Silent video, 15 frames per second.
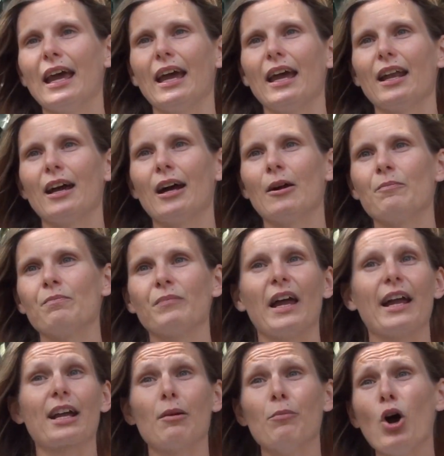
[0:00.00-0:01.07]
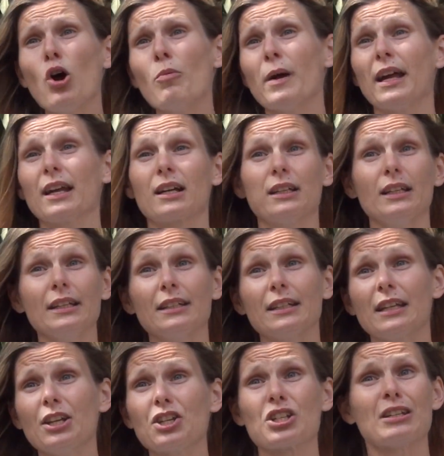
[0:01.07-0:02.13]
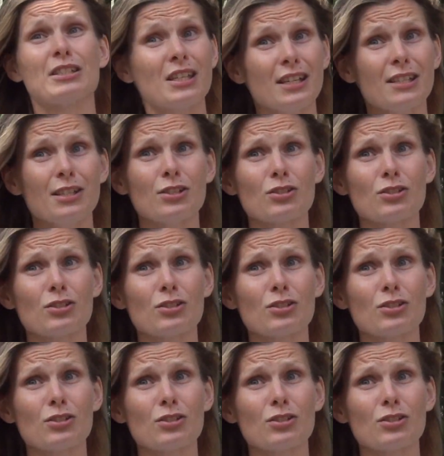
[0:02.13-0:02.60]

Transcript: And I come home, I clean the kitchen, 6